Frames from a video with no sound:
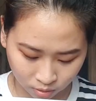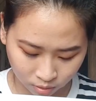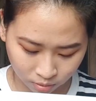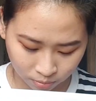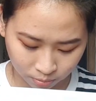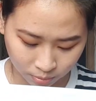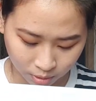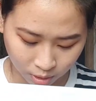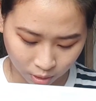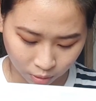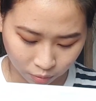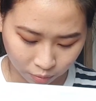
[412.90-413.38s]

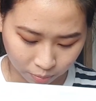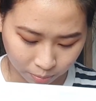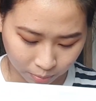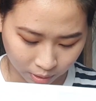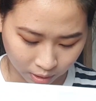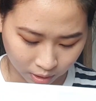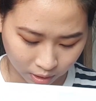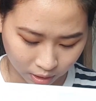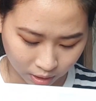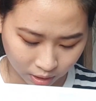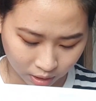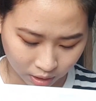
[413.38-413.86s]
I'm done with
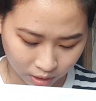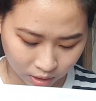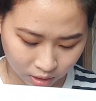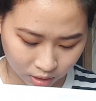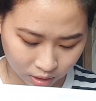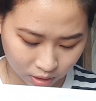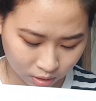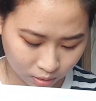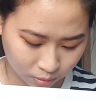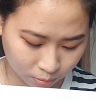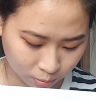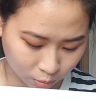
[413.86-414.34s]
my
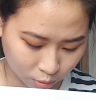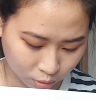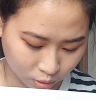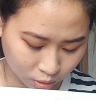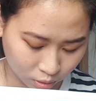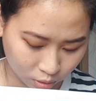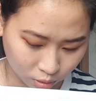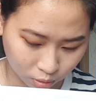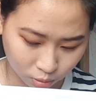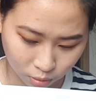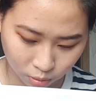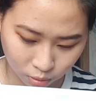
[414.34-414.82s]
eyes and I'm gonna
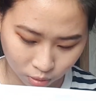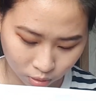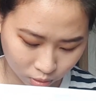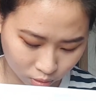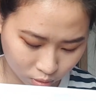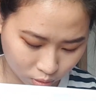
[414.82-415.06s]
go on